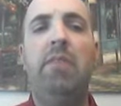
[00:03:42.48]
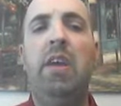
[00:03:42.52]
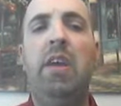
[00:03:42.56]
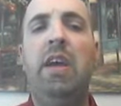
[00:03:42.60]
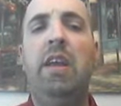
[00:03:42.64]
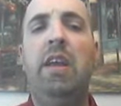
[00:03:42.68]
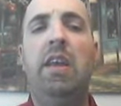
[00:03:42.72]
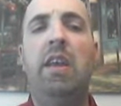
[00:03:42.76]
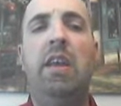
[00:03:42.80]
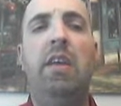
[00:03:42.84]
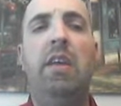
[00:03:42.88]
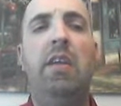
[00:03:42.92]

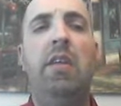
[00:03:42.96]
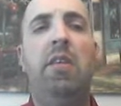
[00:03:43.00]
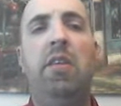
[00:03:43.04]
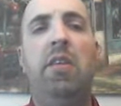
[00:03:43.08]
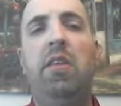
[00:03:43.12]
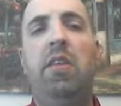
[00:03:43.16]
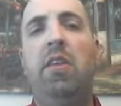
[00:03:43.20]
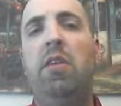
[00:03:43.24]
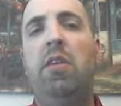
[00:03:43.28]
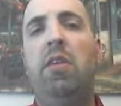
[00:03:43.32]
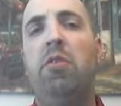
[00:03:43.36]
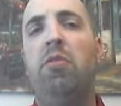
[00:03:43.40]

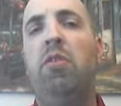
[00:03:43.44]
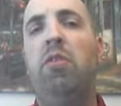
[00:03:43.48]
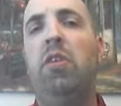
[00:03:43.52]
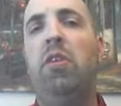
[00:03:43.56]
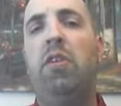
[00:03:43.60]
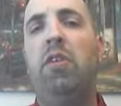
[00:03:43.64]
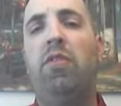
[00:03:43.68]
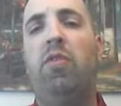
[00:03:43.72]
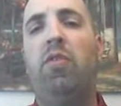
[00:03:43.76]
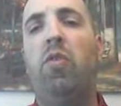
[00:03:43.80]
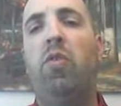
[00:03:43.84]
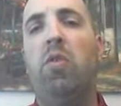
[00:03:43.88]
And there are
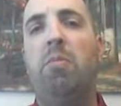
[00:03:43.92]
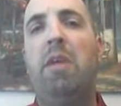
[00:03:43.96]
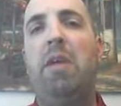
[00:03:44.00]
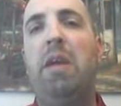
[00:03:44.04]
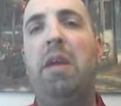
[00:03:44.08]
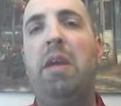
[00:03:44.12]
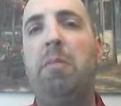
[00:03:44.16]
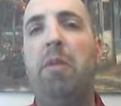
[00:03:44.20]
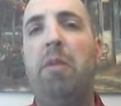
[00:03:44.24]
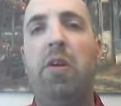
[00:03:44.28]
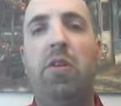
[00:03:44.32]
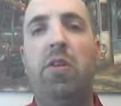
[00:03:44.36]
really 4
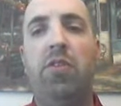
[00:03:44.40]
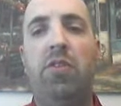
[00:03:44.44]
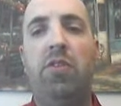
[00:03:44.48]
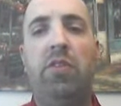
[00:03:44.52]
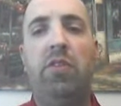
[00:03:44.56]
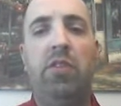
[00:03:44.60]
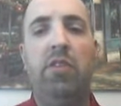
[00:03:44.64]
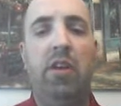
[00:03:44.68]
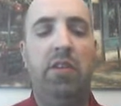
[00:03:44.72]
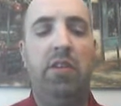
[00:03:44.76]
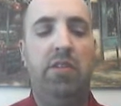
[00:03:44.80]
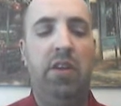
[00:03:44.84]
main barriers
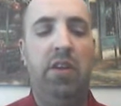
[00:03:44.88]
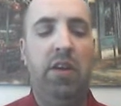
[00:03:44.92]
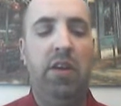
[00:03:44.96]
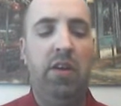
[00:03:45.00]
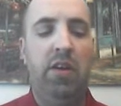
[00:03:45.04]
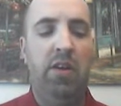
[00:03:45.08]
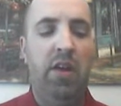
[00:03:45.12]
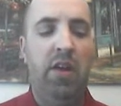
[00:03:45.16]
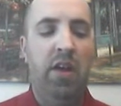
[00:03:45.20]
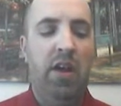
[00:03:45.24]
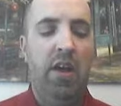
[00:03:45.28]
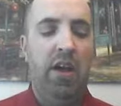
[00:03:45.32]
discussed
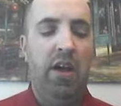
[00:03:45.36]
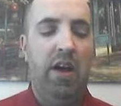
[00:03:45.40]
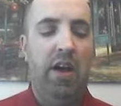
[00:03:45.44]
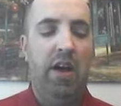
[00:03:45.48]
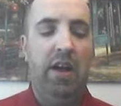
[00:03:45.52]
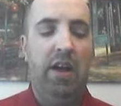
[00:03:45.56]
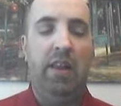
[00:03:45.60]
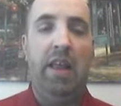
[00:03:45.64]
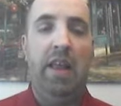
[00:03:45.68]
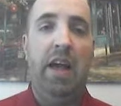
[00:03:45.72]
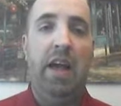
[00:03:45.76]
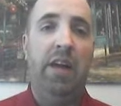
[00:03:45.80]
here.
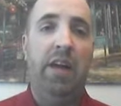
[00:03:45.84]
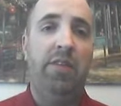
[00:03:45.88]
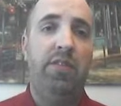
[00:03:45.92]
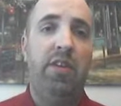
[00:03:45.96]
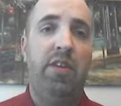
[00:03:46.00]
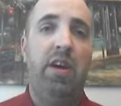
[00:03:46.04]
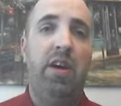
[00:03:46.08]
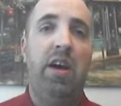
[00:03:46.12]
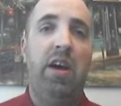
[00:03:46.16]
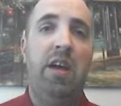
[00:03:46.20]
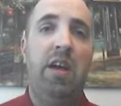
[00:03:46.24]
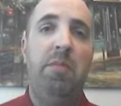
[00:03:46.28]
Lack of
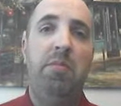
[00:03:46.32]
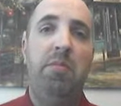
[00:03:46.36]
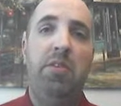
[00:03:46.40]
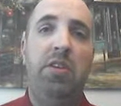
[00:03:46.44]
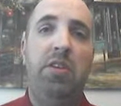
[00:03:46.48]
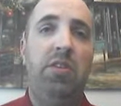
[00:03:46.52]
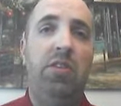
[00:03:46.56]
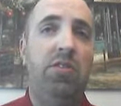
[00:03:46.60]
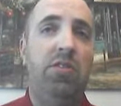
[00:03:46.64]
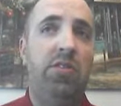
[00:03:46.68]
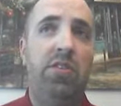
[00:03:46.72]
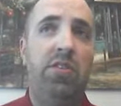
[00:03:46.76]
time,
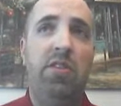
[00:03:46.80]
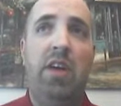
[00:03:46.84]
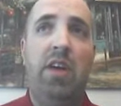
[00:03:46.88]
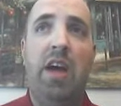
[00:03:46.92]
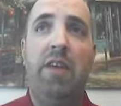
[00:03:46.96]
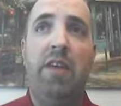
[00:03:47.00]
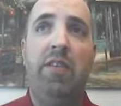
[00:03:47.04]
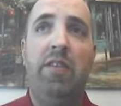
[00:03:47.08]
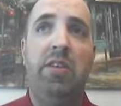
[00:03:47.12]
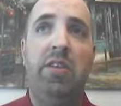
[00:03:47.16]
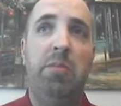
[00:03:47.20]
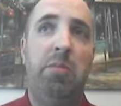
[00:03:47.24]
teachers just not
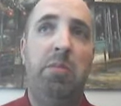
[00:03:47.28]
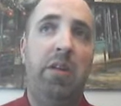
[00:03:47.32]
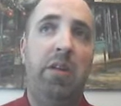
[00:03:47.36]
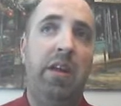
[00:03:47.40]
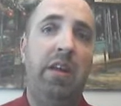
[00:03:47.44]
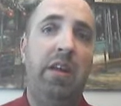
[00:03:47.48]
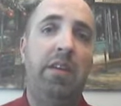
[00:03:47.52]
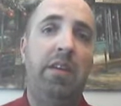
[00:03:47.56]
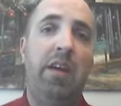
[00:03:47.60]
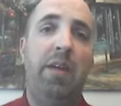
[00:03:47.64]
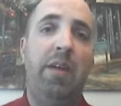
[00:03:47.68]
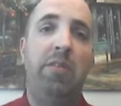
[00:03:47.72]
having the
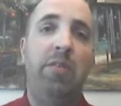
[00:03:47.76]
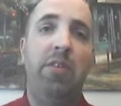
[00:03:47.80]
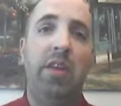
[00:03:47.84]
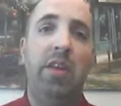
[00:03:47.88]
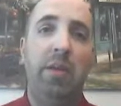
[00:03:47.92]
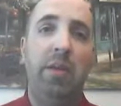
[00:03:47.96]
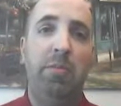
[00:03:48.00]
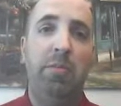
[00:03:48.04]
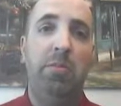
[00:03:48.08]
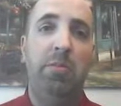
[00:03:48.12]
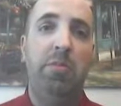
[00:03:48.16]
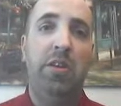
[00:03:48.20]
planning time
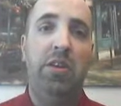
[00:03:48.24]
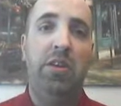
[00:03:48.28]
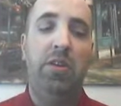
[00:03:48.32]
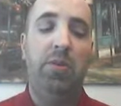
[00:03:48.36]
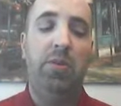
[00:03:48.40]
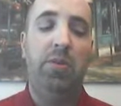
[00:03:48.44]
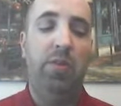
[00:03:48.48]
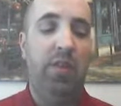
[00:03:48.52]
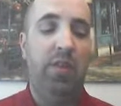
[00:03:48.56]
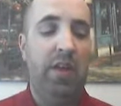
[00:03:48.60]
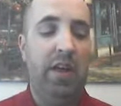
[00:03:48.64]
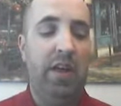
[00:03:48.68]
to implement
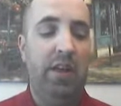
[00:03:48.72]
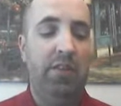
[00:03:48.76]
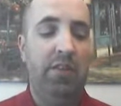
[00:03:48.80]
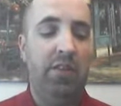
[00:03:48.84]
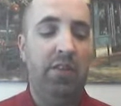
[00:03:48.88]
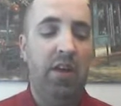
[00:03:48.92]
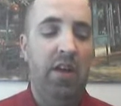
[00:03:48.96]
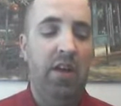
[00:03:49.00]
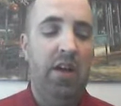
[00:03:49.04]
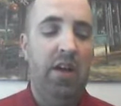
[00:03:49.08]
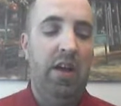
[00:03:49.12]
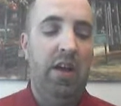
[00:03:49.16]
new
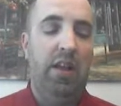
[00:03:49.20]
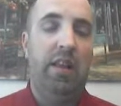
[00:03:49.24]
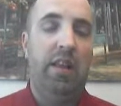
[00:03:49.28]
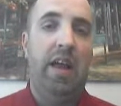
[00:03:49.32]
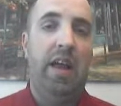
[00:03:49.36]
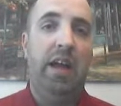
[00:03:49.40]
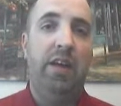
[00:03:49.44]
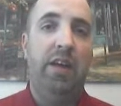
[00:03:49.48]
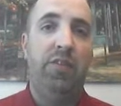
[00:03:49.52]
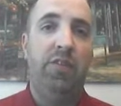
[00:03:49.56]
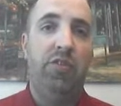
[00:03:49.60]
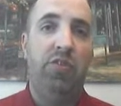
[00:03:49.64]
things.
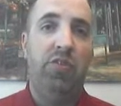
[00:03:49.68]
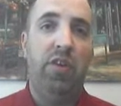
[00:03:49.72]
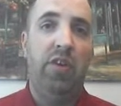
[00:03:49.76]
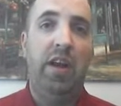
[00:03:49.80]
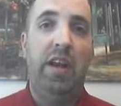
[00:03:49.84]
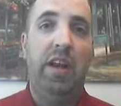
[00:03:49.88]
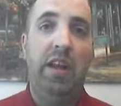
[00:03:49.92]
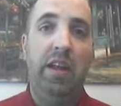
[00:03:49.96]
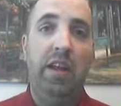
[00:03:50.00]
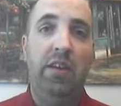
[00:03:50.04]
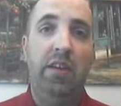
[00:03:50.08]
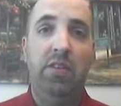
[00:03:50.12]
Lack of
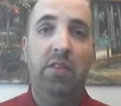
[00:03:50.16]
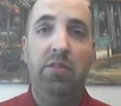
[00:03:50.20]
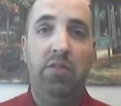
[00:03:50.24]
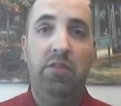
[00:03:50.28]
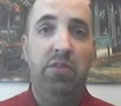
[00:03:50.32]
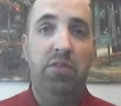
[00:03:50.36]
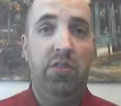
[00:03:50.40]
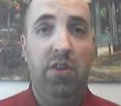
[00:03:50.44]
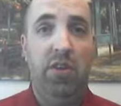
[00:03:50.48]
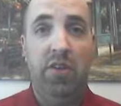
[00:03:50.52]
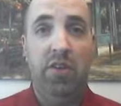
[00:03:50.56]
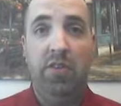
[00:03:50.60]
training,
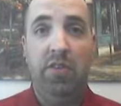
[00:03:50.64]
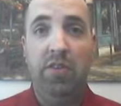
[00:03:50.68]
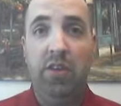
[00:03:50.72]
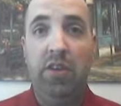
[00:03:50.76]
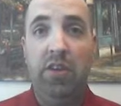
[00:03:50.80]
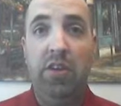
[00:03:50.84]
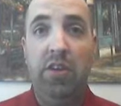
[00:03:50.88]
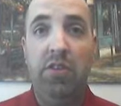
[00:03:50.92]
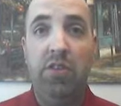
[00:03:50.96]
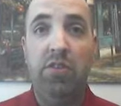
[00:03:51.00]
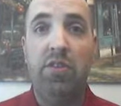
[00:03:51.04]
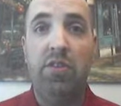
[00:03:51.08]

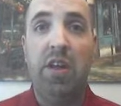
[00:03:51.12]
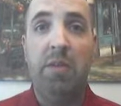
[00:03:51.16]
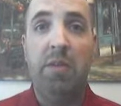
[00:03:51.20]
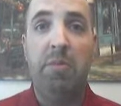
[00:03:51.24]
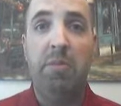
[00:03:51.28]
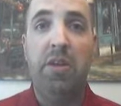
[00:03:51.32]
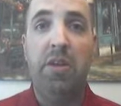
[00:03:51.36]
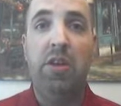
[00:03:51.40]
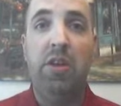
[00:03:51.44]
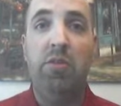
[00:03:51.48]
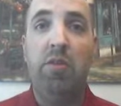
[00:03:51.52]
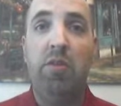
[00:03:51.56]
obviously teachers
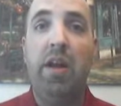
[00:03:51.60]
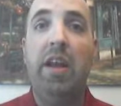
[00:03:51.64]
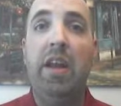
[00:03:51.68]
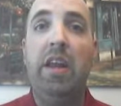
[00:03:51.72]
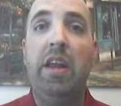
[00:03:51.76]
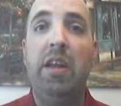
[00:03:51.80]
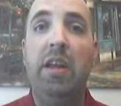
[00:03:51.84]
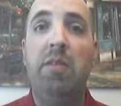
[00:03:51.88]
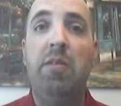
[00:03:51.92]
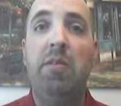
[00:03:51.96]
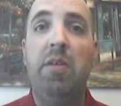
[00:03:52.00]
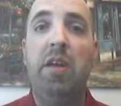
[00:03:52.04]
not being
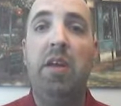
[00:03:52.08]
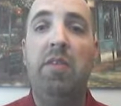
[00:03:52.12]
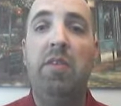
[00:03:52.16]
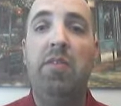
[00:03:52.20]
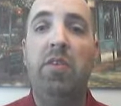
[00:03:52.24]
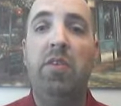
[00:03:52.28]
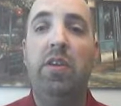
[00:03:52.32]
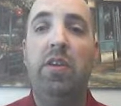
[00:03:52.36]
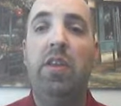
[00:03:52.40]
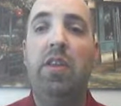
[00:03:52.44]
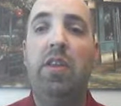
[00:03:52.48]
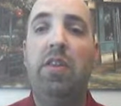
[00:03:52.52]
ready and
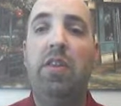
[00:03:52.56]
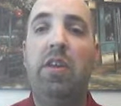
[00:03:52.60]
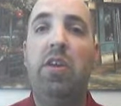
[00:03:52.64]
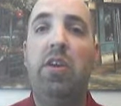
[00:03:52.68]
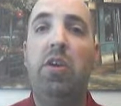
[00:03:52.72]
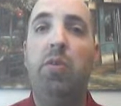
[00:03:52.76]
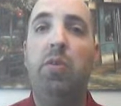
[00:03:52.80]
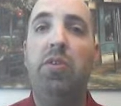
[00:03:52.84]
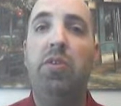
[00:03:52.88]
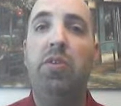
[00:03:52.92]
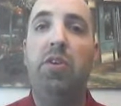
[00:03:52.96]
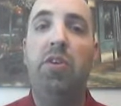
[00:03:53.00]
feeling like they
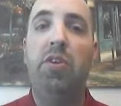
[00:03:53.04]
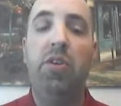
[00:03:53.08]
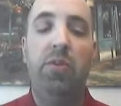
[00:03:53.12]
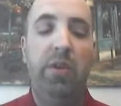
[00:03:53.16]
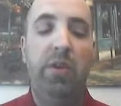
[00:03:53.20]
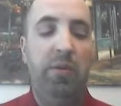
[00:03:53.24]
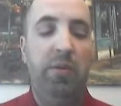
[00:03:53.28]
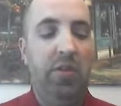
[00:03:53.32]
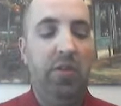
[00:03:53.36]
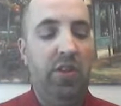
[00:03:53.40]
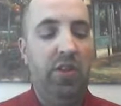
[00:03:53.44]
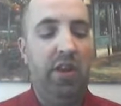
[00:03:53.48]
know what they're
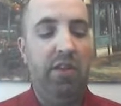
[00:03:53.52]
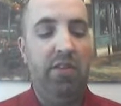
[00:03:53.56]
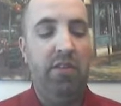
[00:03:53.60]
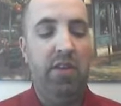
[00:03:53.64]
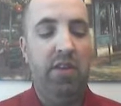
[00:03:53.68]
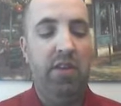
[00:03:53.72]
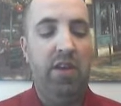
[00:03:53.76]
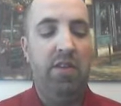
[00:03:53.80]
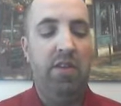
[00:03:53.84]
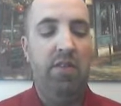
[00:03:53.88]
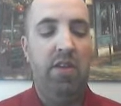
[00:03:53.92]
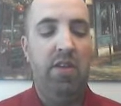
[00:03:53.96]
doing with that
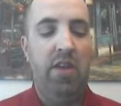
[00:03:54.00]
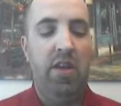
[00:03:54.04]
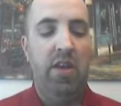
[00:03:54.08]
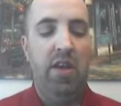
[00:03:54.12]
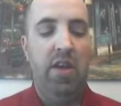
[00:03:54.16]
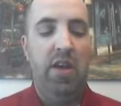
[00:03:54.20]
stuff.